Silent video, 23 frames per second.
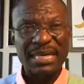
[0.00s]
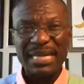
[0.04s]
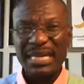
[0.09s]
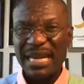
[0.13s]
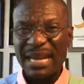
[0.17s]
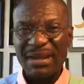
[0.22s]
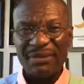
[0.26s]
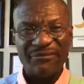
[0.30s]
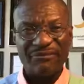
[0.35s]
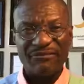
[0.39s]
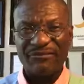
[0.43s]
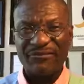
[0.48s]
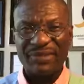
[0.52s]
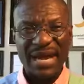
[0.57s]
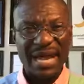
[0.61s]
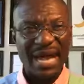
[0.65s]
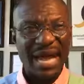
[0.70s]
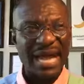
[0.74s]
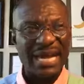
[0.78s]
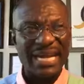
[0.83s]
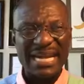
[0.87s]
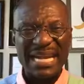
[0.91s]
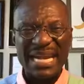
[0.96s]

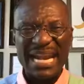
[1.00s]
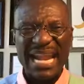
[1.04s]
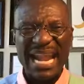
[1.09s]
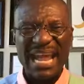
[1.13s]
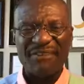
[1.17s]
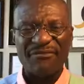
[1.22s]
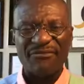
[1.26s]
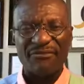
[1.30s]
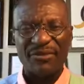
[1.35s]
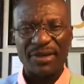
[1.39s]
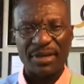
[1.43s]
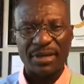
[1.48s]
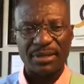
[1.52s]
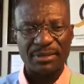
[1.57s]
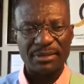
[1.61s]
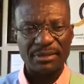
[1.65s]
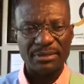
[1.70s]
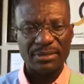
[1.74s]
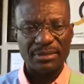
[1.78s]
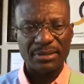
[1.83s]
Never, never